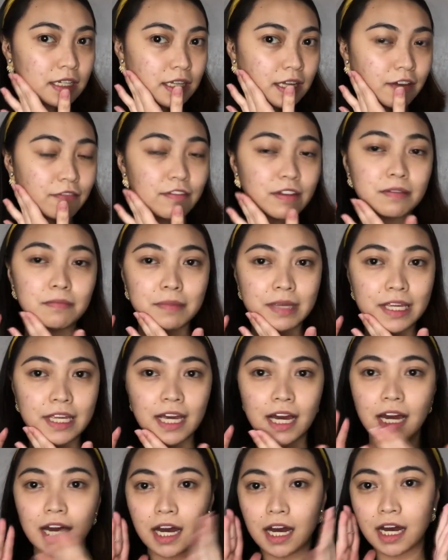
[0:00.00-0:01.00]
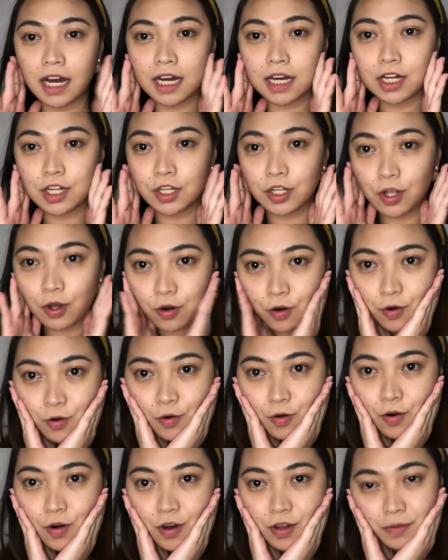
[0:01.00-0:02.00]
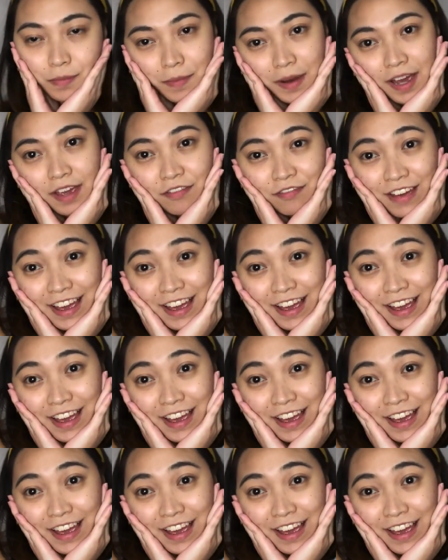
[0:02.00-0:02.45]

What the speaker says: given me a glow on my